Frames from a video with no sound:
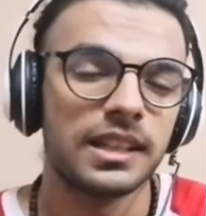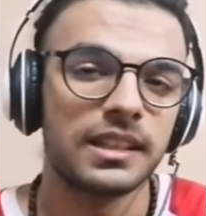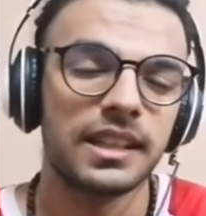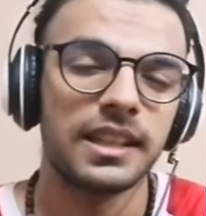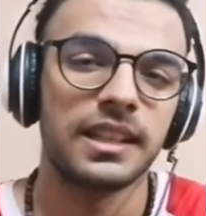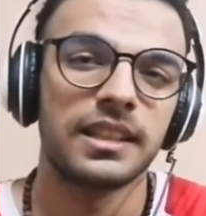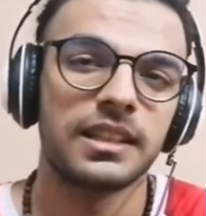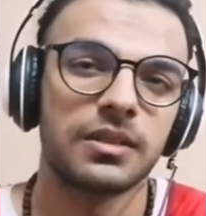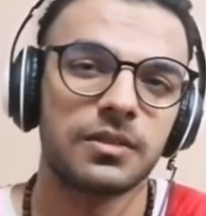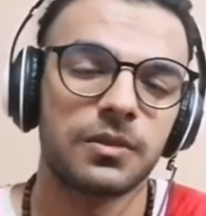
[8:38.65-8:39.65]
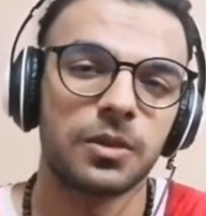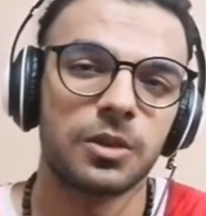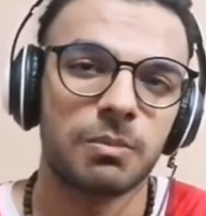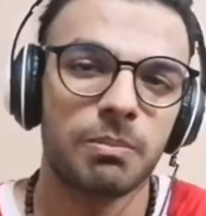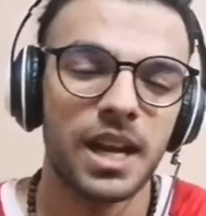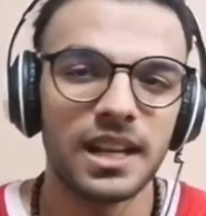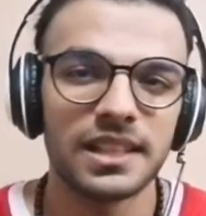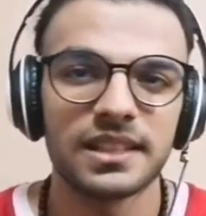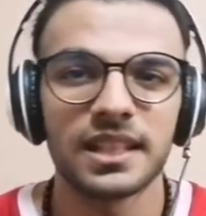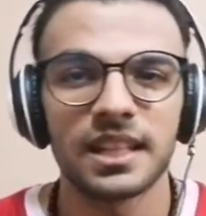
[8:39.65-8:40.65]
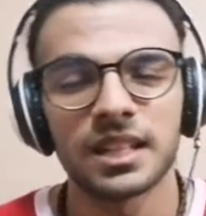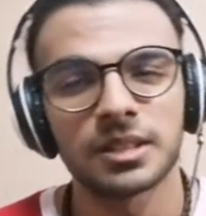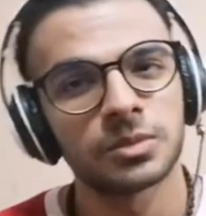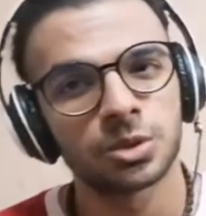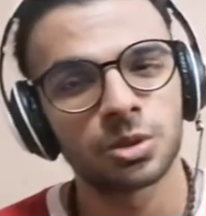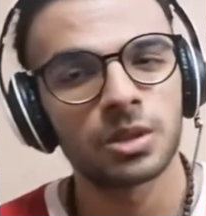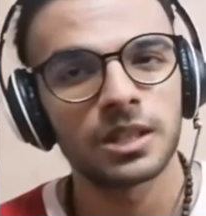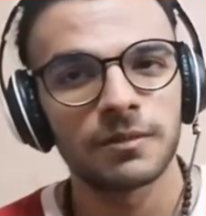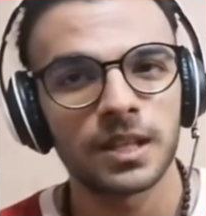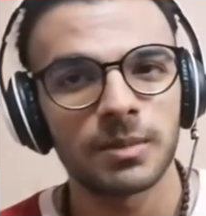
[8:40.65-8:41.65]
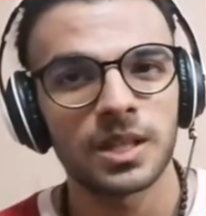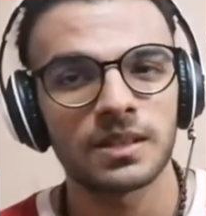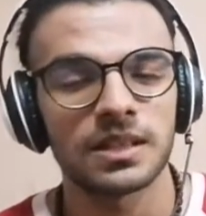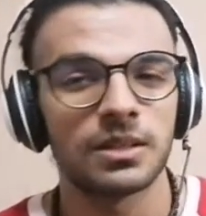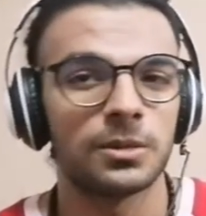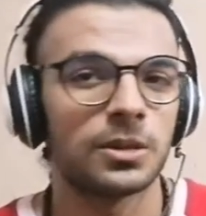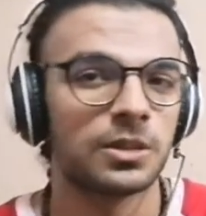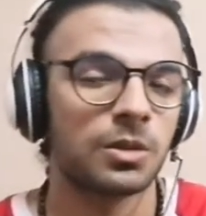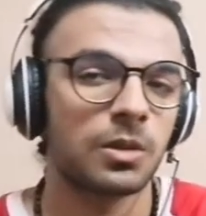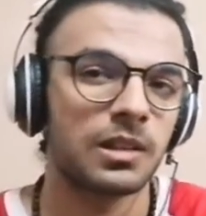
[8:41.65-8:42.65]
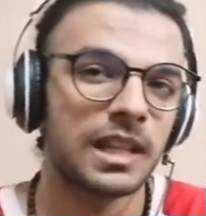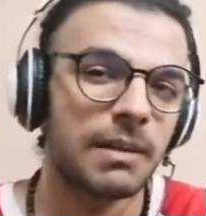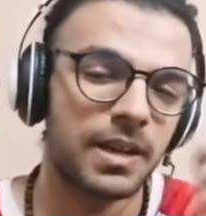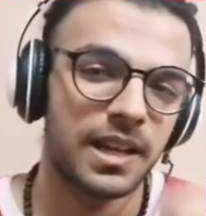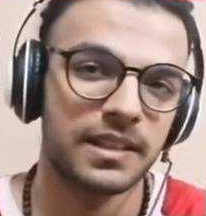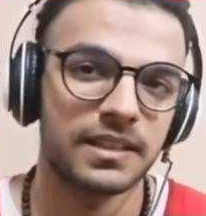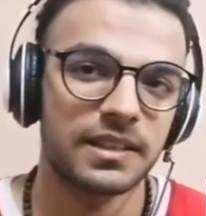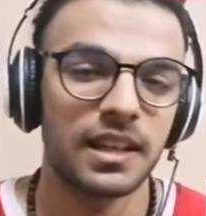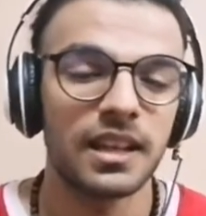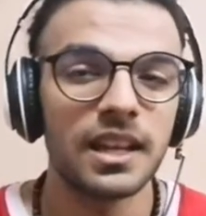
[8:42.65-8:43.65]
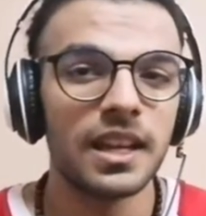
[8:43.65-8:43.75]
Then for pasta, surely feminine singular, so la pasta.